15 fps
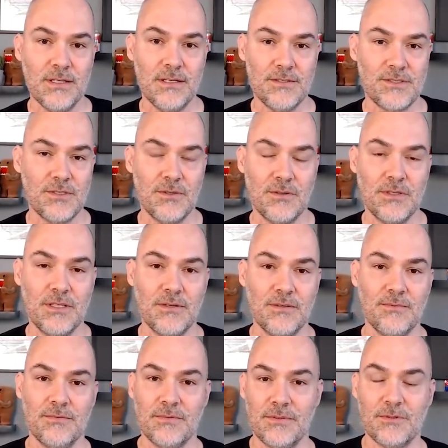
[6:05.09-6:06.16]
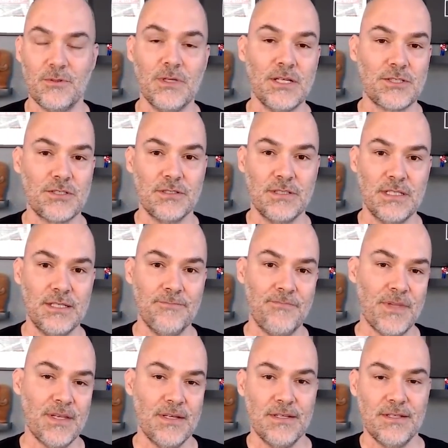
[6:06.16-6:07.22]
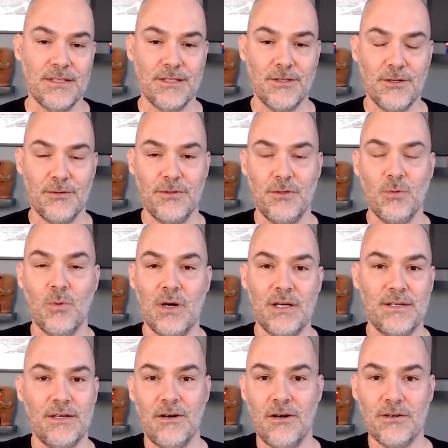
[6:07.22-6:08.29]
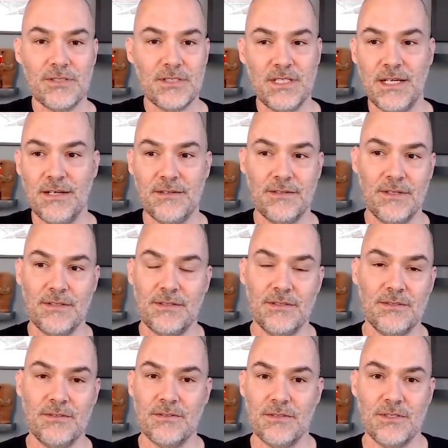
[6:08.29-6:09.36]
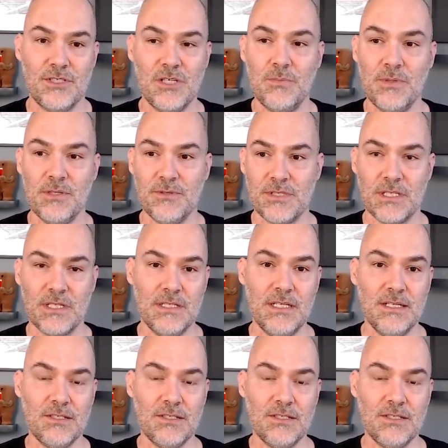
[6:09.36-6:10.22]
So, traditionally, you want all the data that the GPU is going to need